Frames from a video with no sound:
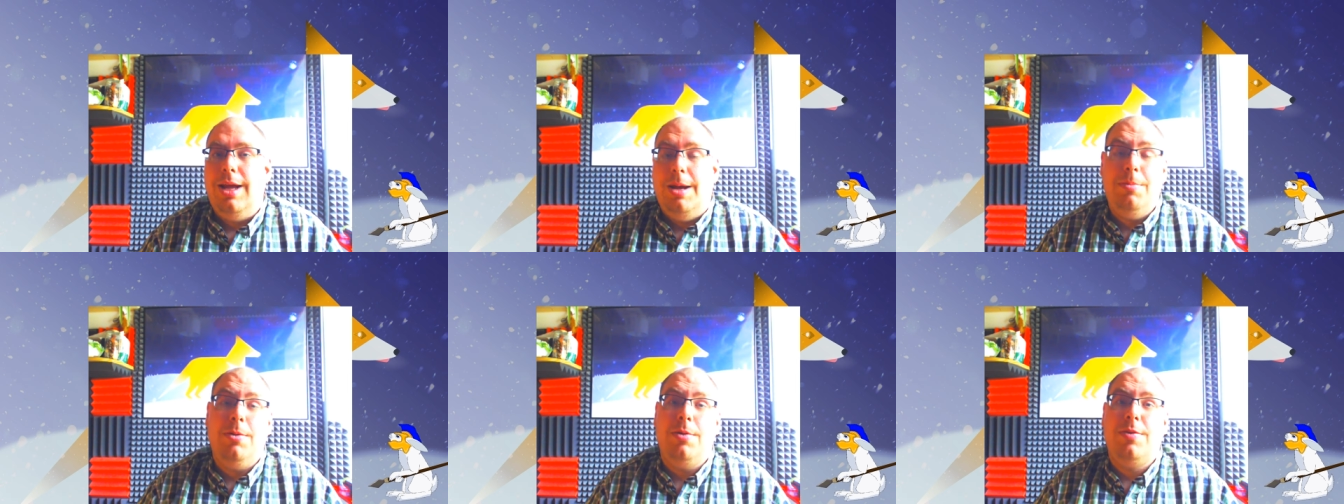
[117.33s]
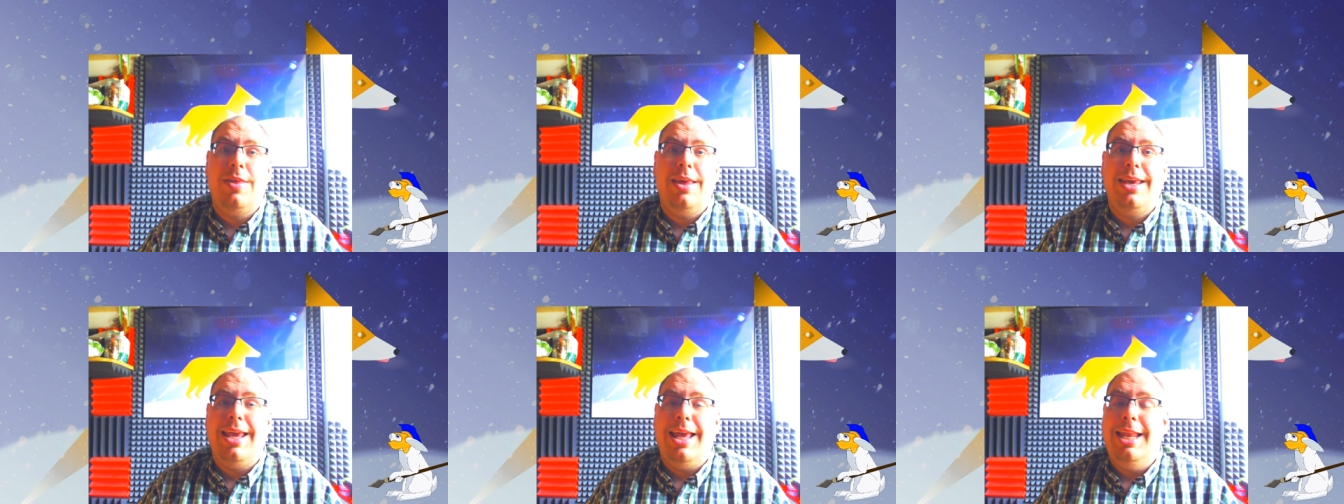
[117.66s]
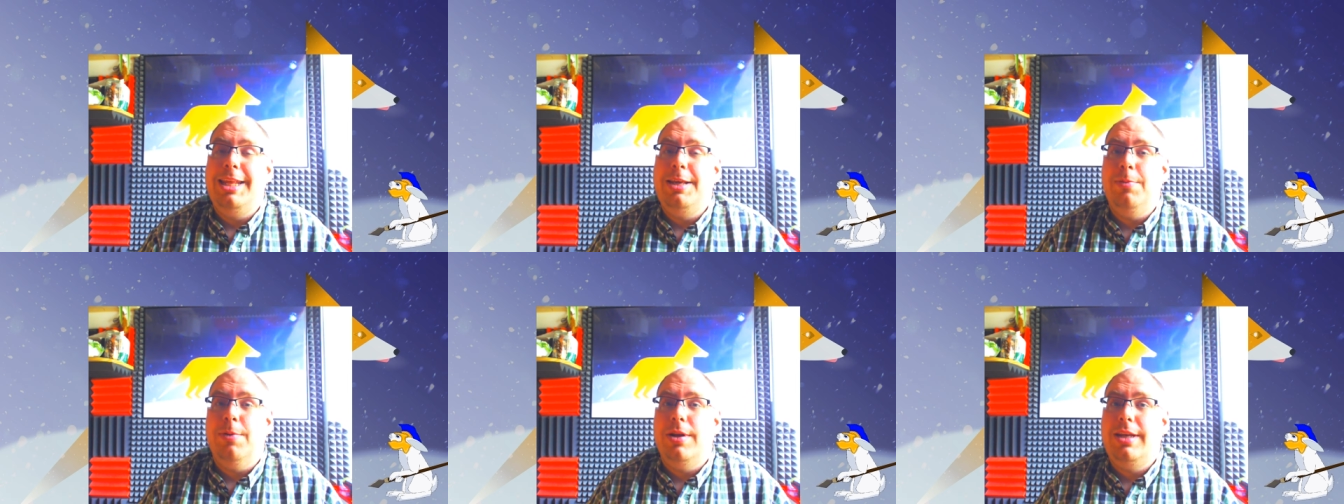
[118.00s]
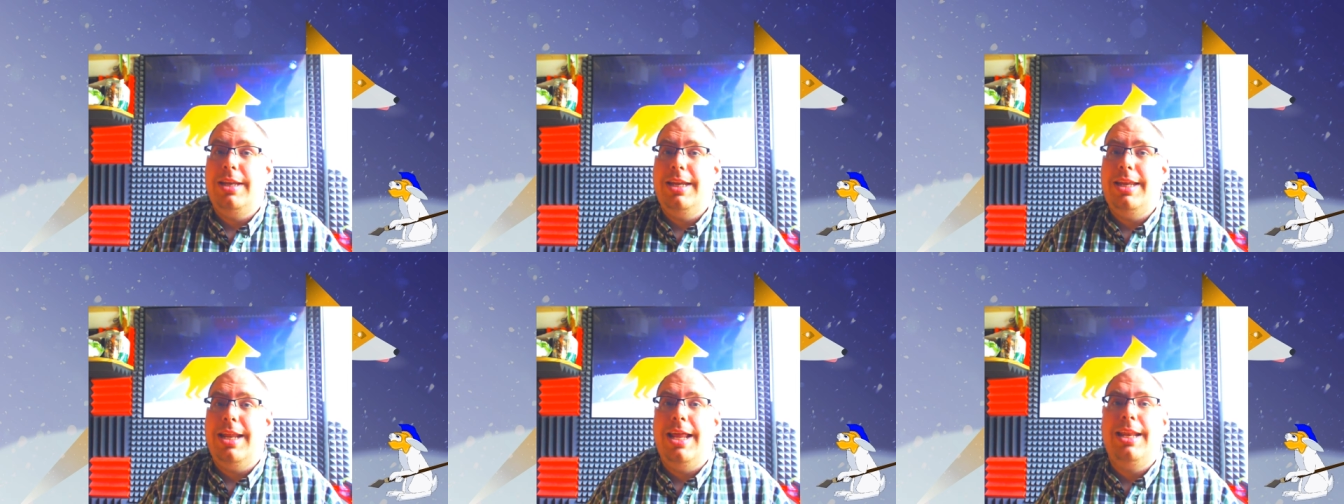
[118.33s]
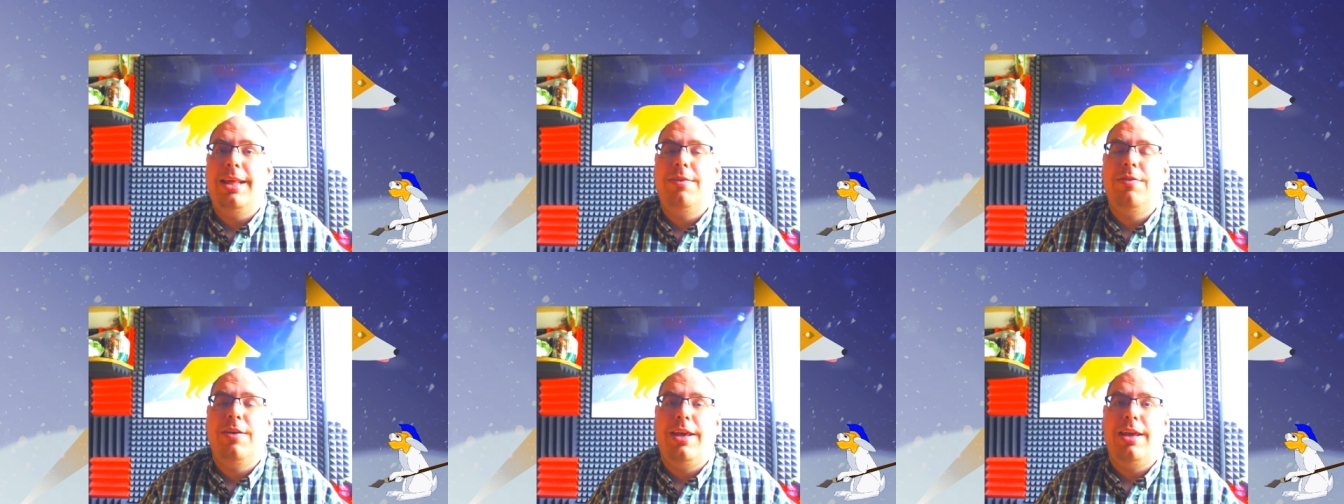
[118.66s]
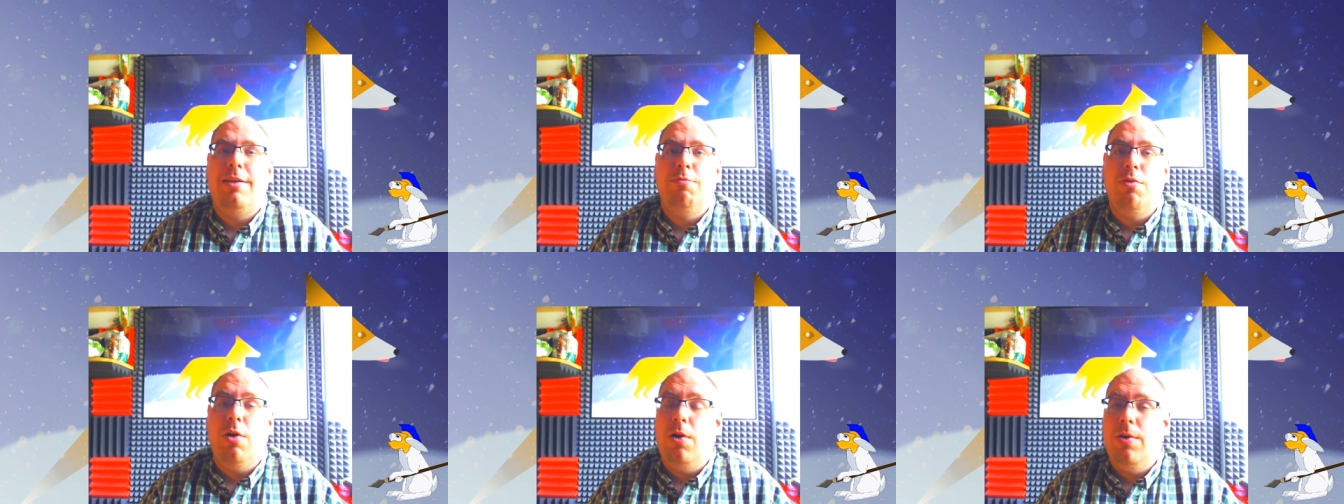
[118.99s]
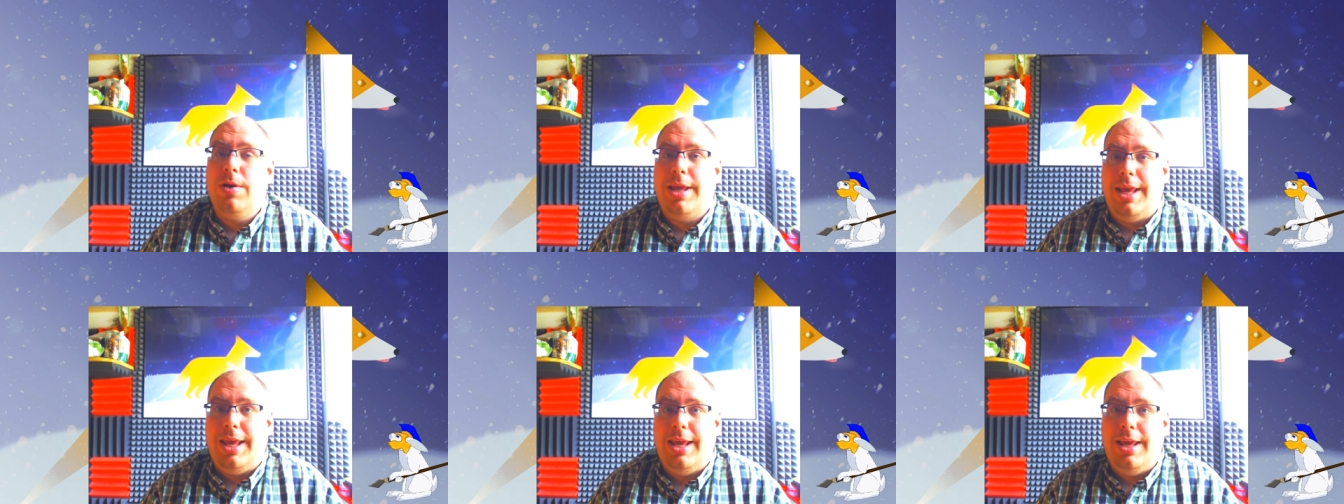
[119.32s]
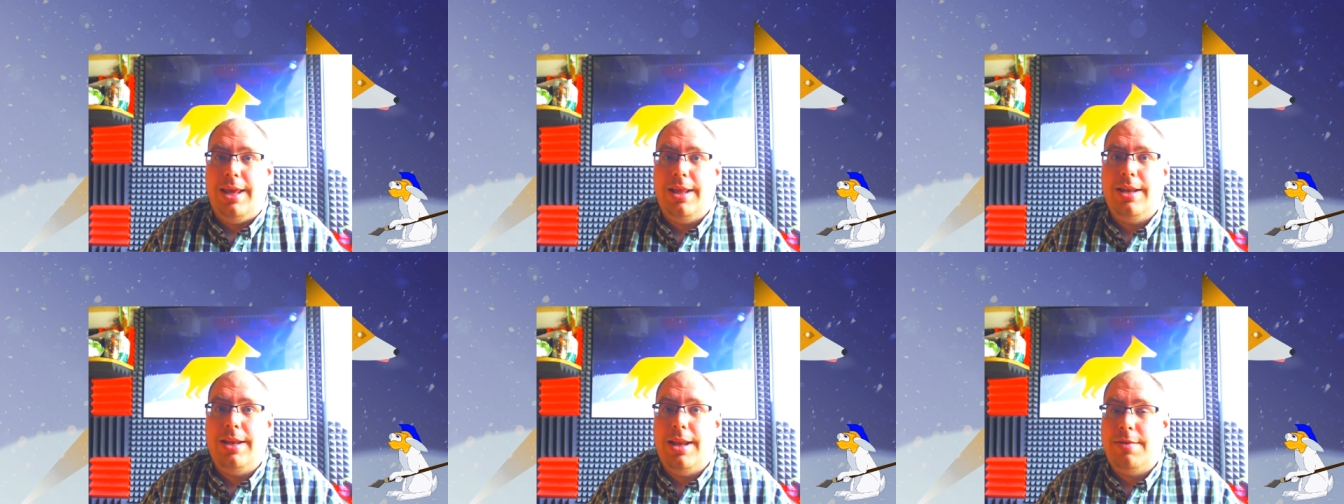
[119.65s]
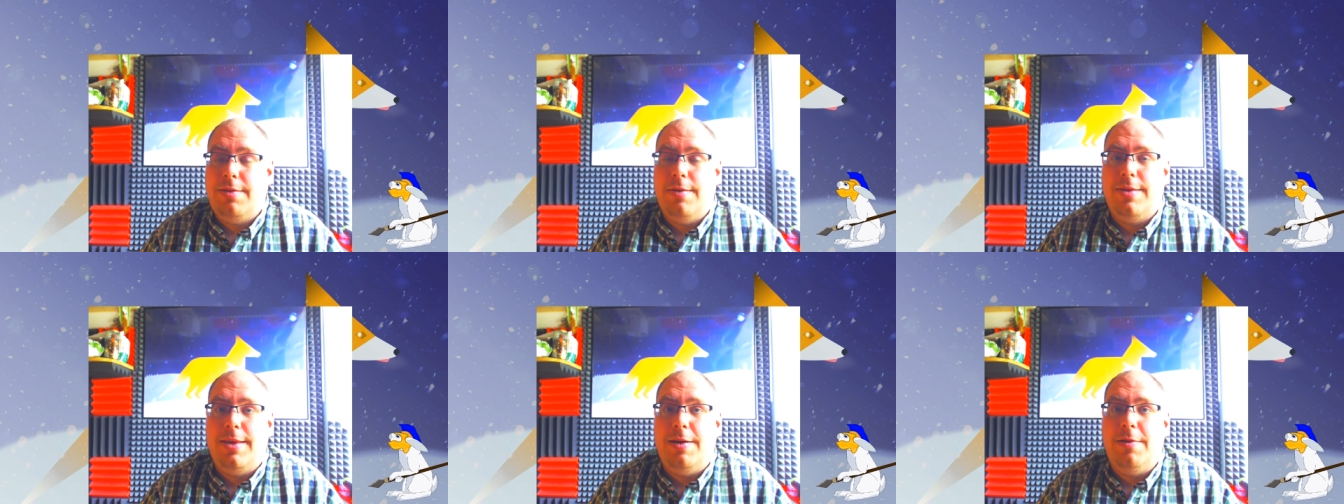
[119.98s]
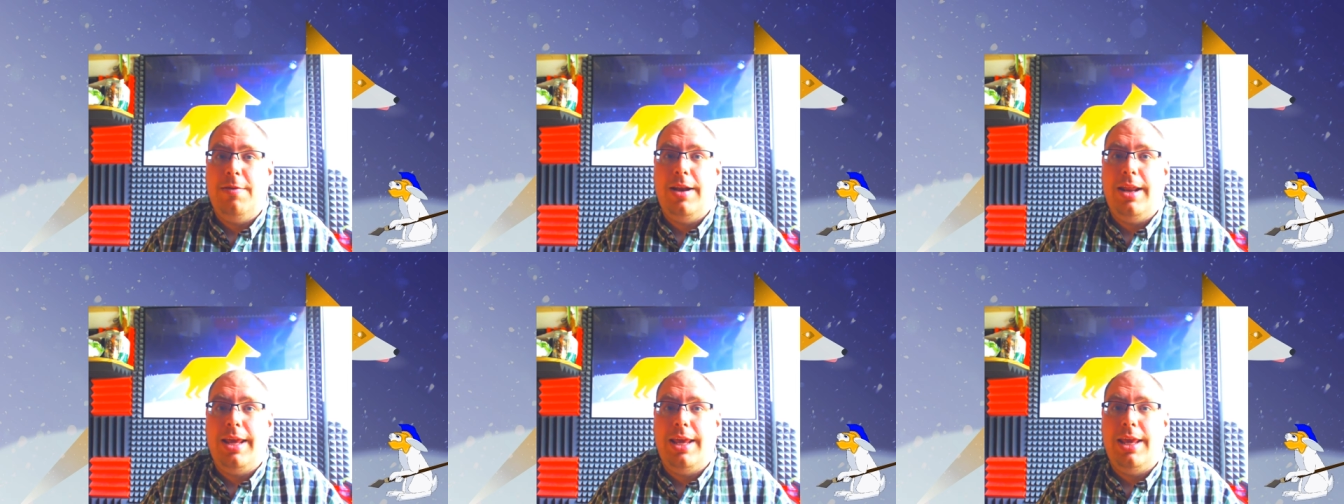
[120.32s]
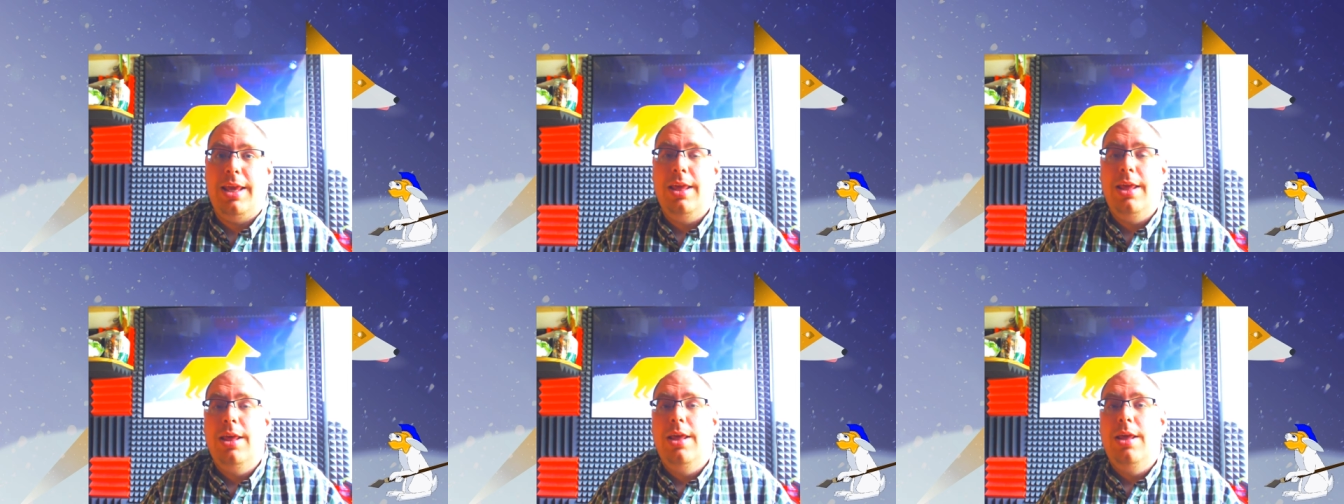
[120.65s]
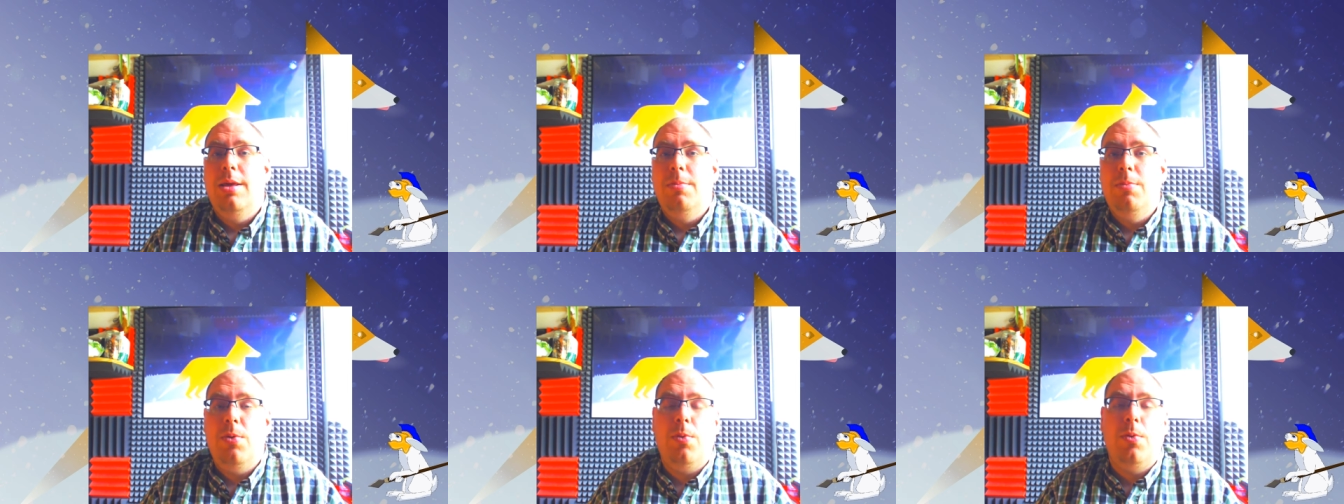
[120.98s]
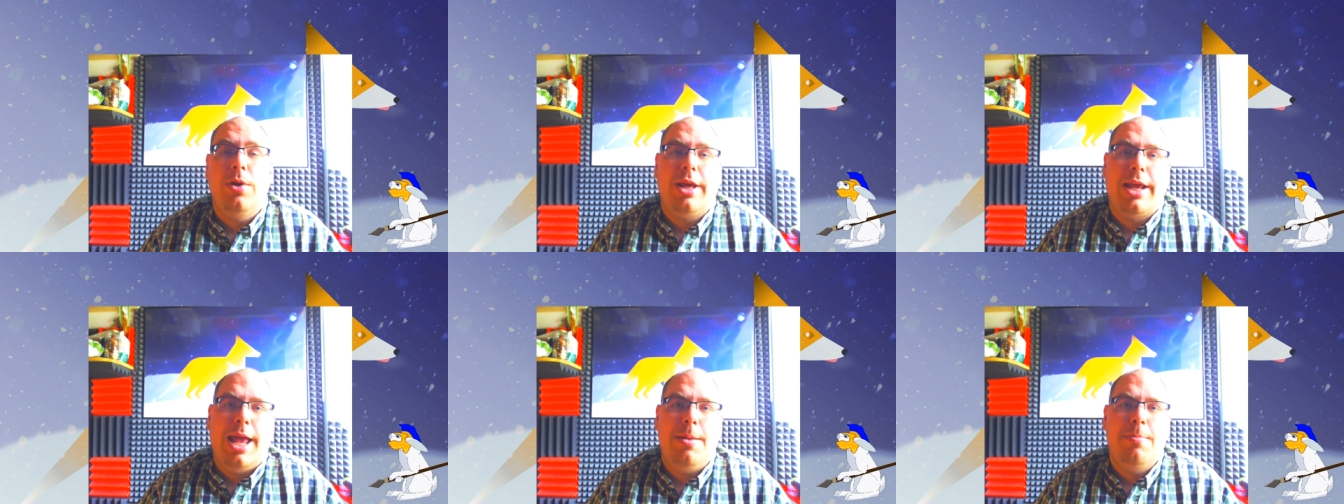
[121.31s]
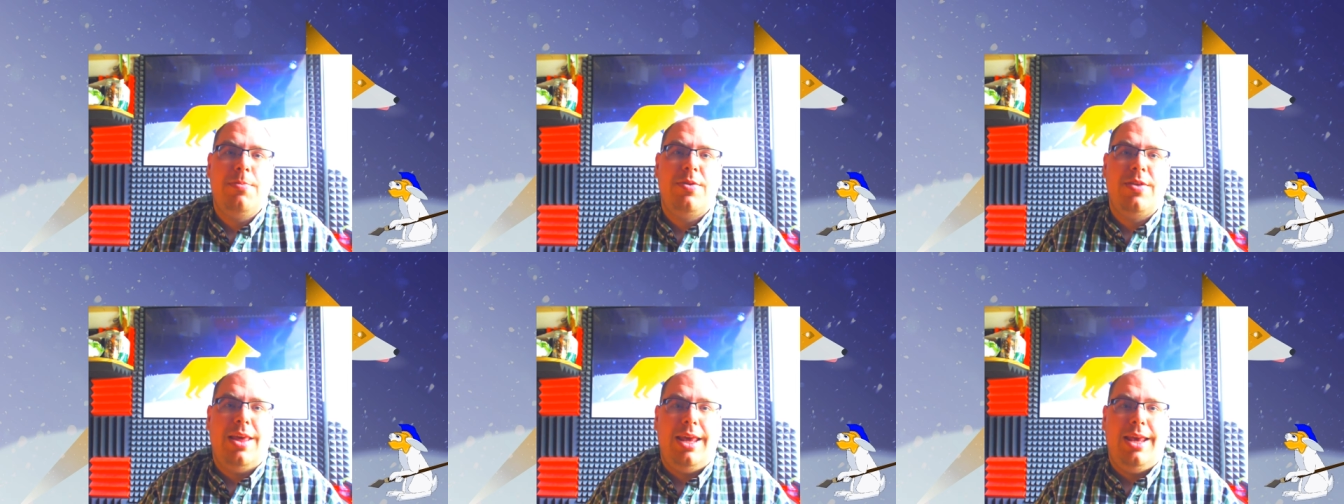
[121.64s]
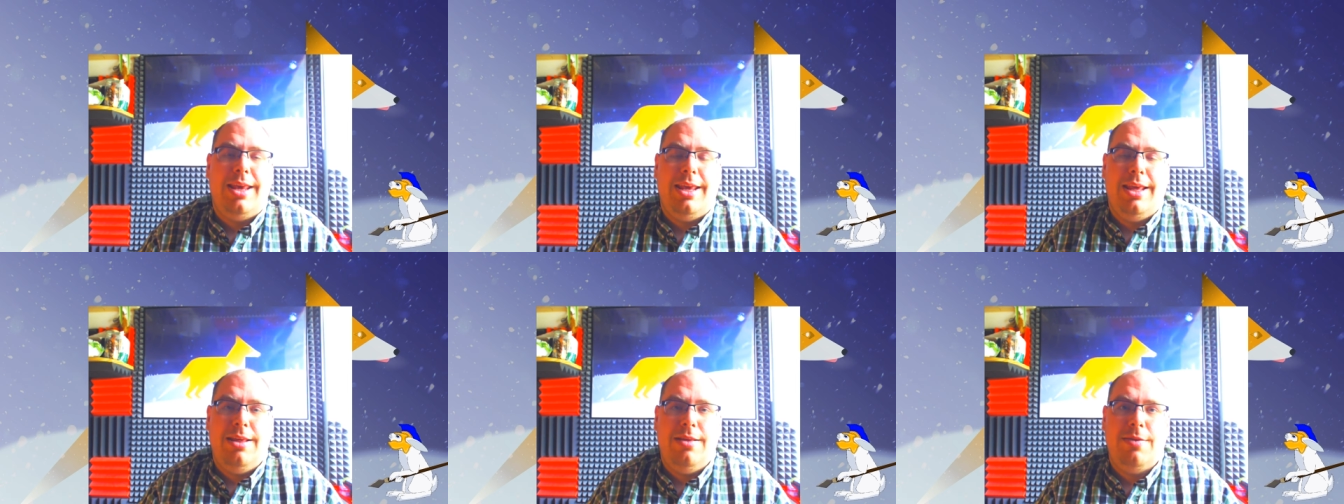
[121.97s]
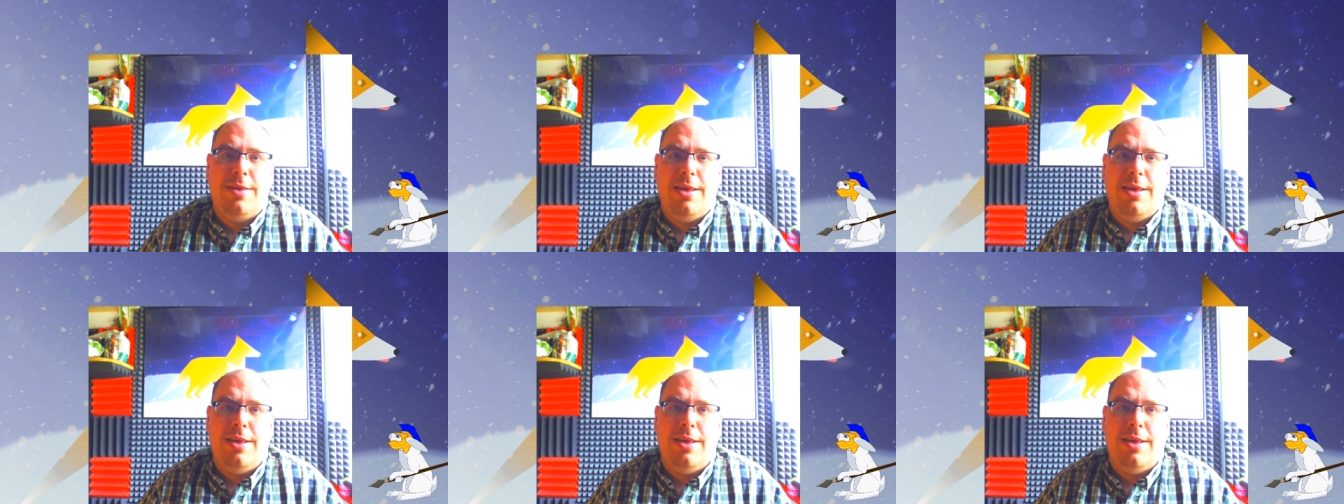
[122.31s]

I'm not saying anyone did anything wrong here necessarily, but what I am saying is